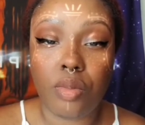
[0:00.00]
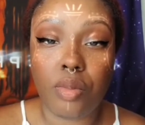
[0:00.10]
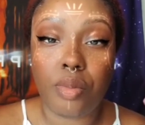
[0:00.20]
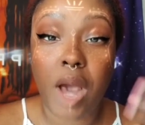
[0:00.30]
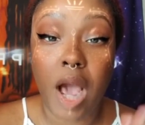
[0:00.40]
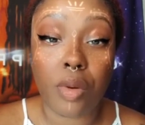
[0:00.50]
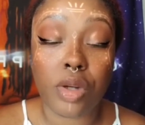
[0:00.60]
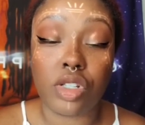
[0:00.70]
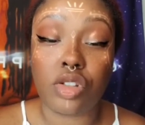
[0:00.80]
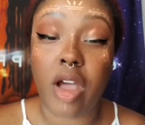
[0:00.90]

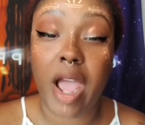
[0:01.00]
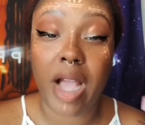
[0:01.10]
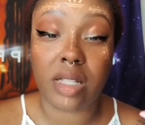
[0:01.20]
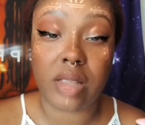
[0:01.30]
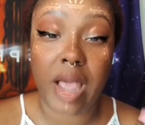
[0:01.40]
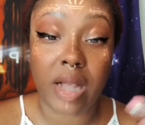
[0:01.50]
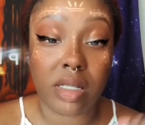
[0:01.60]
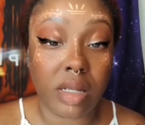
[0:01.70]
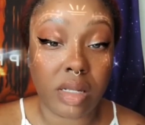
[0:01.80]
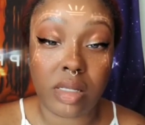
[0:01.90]
powers and start
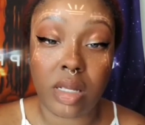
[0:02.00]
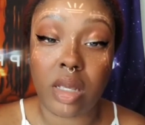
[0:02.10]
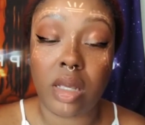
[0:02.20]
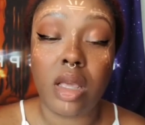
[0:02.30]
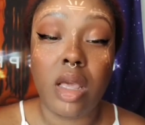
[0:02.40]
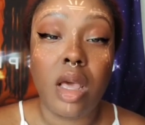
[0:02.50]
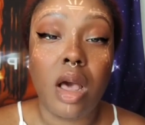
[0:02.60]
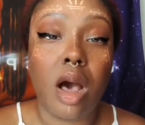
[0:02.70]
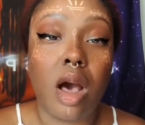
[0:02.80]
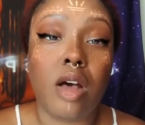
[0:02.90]
accessing
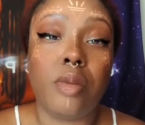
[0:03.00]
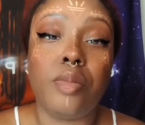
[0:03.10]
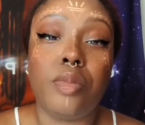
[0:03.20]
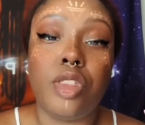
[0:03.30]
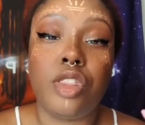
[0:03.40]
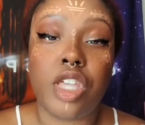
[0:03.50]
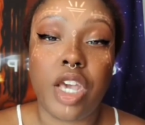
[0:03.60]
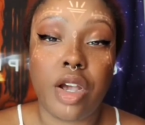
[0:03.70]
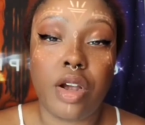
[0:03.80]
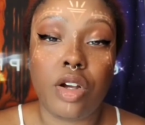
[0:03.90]

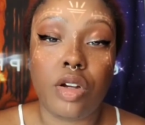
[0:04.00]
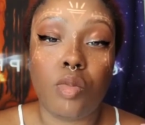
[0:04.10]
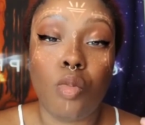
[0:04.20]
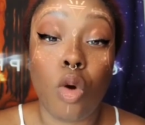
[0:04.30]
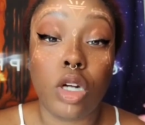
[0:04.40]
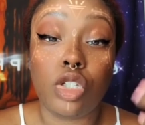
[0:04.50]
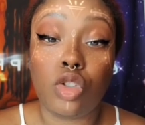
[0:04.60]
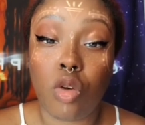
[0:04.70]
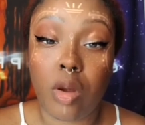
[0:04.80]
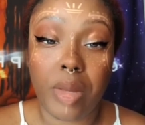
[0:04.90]
their more
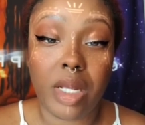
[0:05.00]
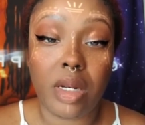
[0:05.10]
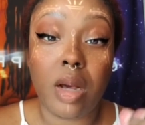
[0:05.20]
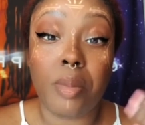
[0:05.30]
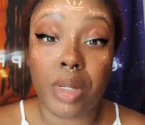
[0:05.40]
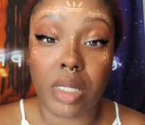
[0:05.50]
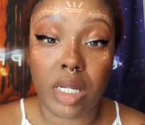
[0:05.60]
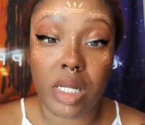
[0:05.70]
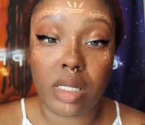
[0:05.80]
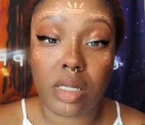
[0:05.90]
dormant
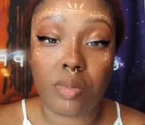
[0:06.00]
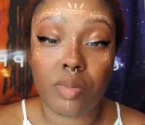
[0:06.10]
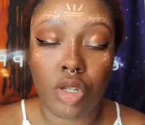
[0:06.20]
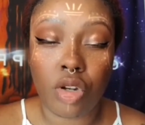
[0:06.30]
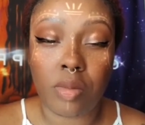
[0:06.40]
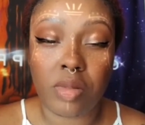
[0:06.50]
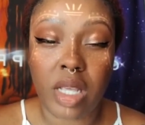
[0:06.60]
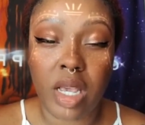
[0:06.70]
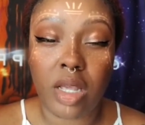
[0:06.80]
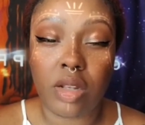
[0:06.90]
abilities. You know what I'm
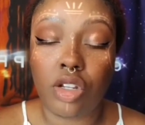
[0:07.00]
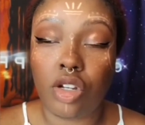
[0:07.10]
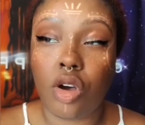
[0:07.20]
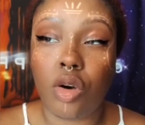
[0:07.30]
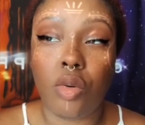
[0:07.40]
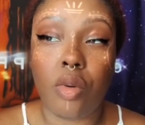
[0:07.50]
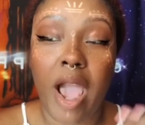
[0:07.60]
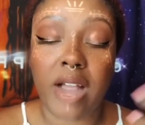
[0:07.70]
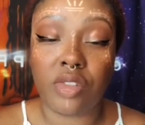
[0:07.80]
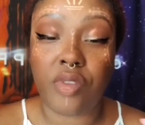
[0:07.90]
saying?
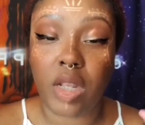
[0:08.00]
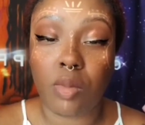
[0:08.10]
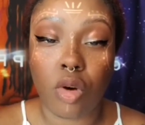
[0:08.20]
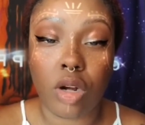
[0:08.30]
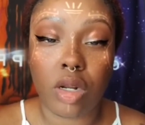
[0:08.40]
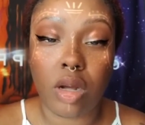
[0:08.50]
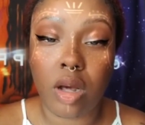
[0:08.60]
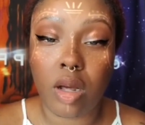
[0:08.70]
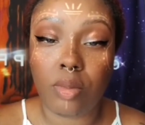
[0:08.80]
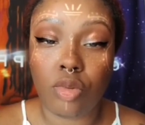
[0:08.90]
Activating more
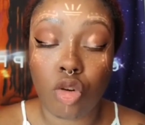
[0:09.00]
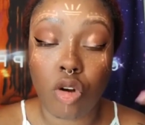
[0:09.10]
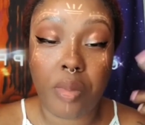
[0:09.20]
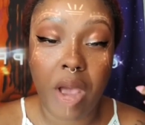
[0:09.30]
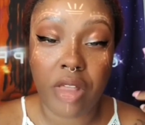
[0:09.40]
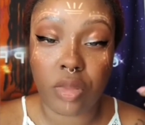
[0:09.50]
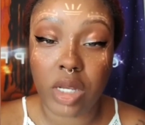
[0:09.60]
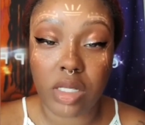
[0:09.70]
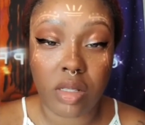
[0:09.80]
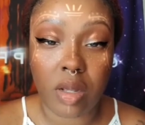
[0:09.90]
neural
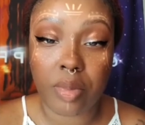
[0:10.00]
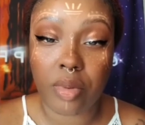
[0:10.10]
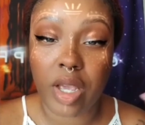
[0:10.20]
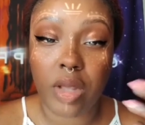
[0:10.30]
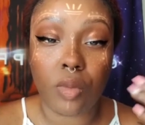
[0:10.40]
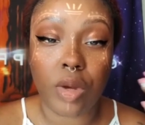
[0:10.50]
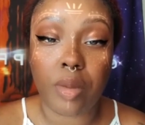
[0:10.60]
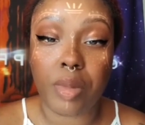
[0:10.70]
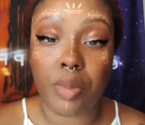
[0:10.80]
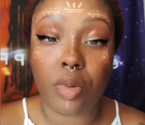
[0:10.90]
pathways in their brain where
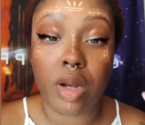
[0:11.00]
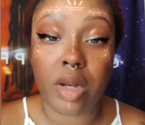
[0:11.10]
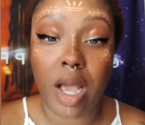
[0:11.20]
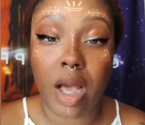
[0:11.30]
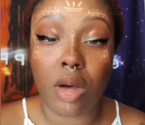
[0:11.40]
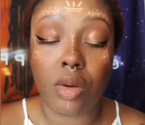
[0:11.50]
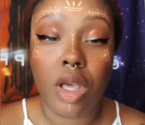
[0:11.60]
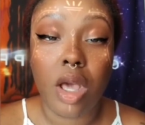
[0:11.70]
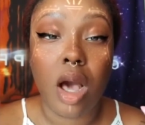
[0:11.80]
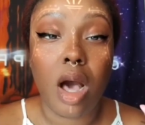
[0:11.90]
people are now
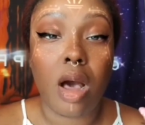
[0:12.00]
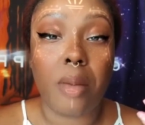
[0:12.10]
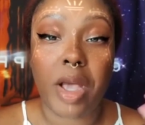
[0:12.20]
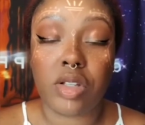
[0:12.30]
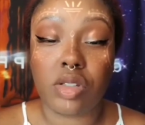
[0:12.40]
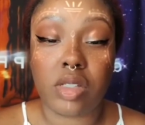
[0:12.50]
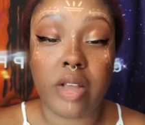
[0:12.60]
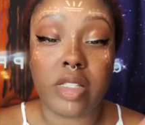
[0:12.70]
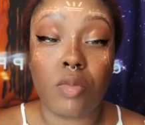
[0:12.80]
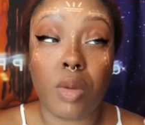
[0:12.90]

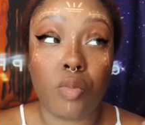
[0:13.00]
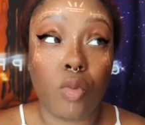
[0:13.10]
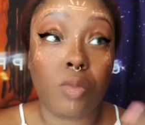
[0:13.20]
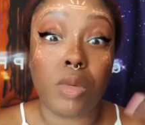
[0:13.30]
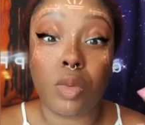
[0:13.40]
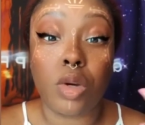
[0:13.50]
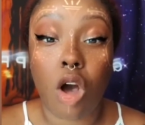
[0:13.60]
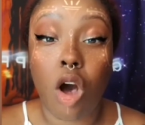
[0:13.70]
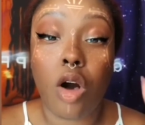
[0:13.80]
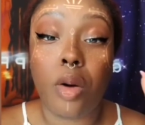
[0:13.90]
exercising what we would
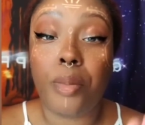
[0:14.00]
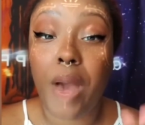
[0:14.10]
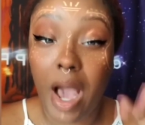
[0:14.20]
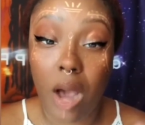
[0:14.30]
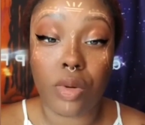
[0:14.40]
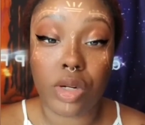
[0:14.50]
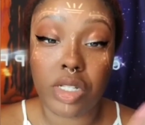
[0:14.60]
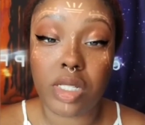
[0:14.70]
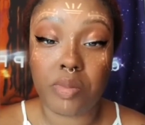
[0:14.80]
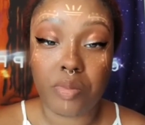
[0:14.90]
call
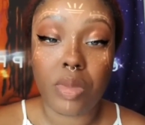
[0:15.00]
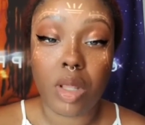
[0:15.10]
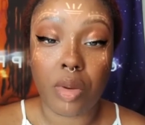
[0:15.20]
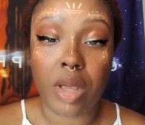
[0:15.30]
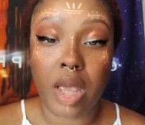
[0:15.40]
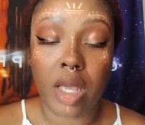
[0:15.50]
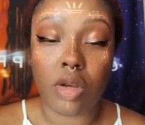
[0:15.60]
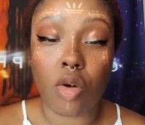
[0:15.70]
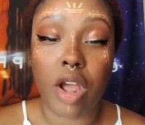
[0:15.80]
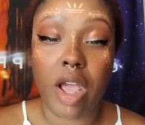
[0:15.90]
powers, okay?
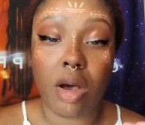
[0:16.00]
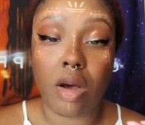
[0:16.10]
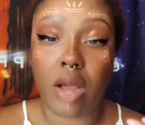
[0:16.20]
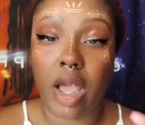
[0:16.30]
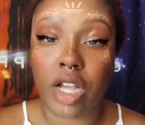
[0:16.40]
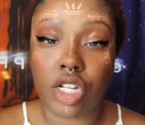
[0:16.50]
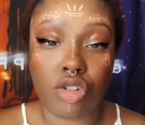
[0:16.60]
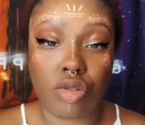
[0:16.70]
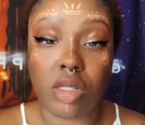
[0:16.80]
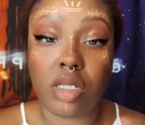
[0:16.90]
Or
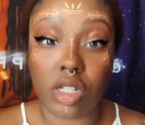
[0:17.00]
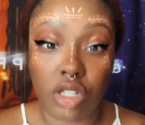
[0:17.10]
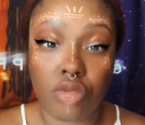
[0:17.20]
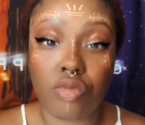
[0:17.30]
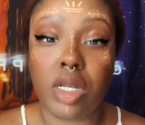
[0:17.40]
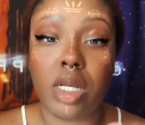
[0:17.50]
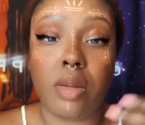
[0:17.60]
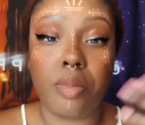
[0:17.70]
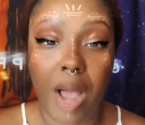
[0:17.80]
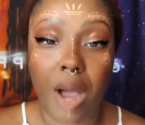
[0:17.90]
extra sensory
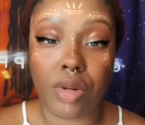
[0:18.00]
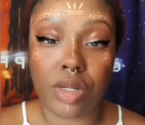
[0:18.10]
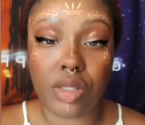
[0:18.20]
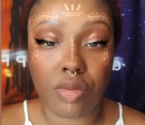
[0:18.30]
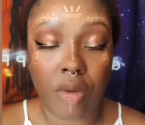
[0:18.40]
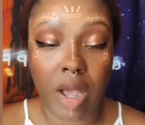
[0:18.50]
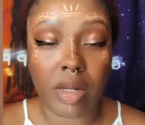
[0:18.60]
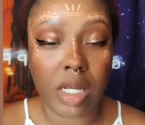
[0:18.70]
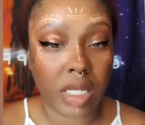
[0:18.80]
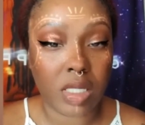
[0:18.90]
powers, right?
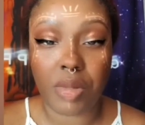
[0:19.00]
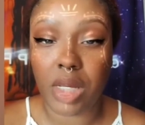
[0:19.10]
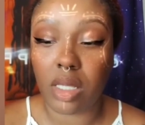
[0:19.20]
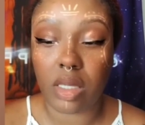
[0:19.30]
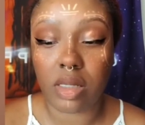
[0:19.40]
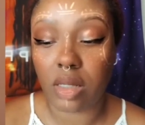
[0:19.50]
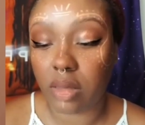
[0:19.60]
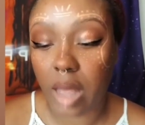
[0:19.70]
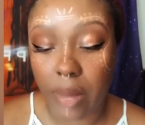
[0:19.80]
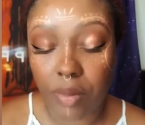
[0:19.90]
ESP, things like
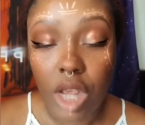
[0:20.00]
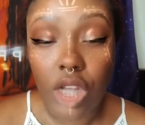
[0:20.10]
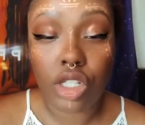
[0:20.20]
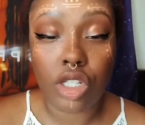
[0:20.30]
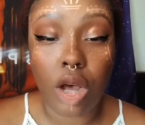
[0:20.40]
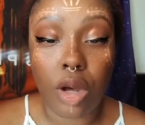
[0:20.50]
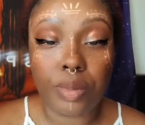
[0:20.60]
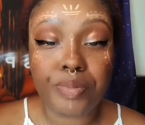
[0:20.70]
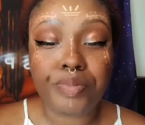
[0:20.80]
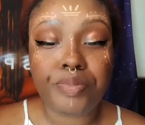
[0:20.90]
that. So